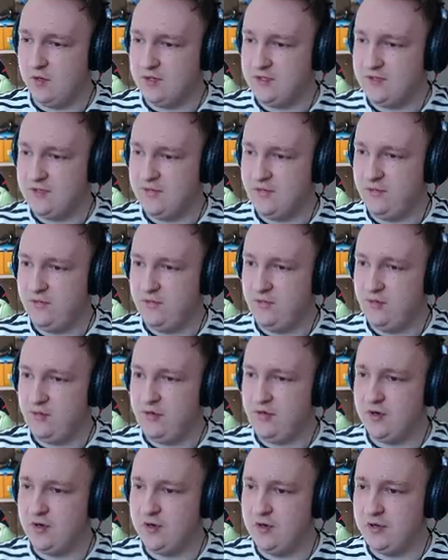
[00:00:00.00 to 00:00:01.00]
Why is the
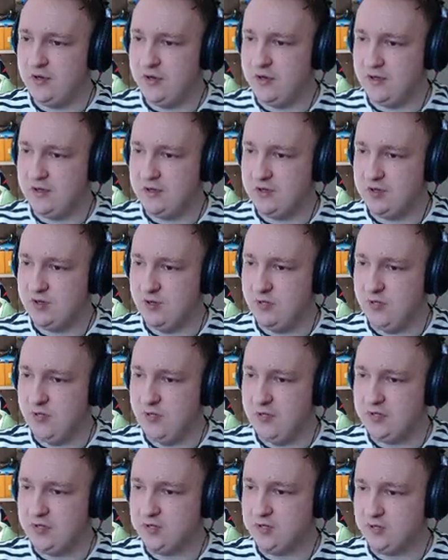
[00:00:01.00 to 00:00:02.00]
floor like 2
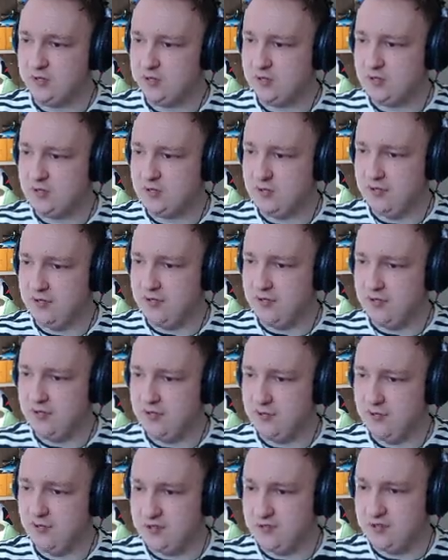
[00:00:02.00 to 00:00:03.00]
pixels? Like, I
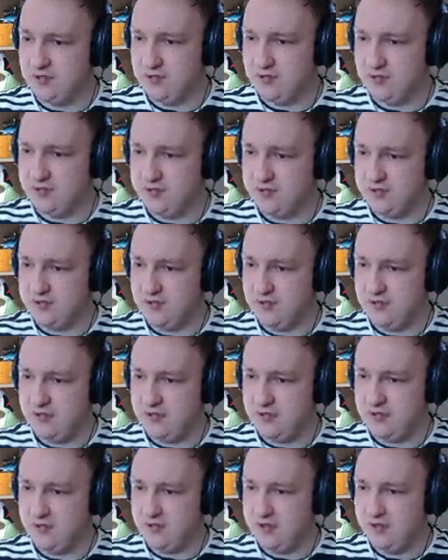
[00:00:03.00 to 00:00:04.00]
can actually
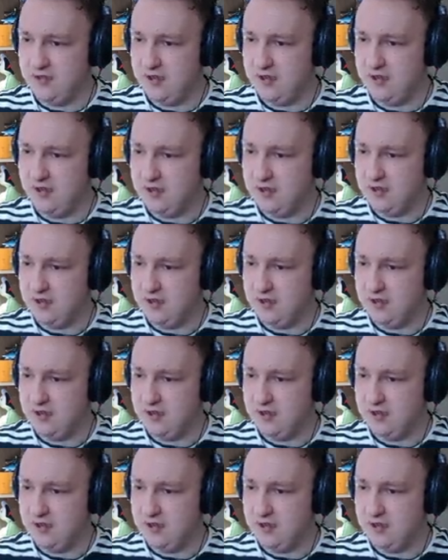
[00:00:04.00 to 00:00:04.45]
see